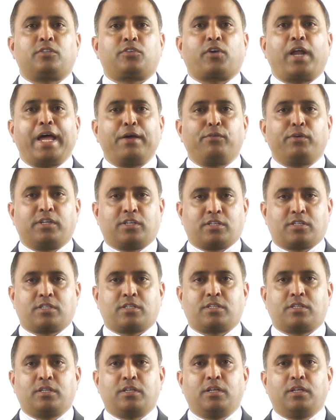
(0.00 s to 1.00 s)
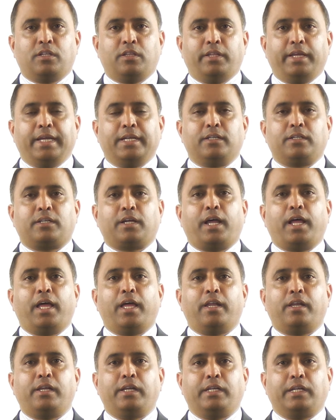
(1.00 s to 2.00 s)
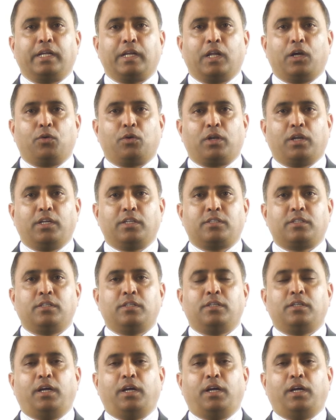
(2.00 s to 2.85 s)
traverse the entire retail outlet,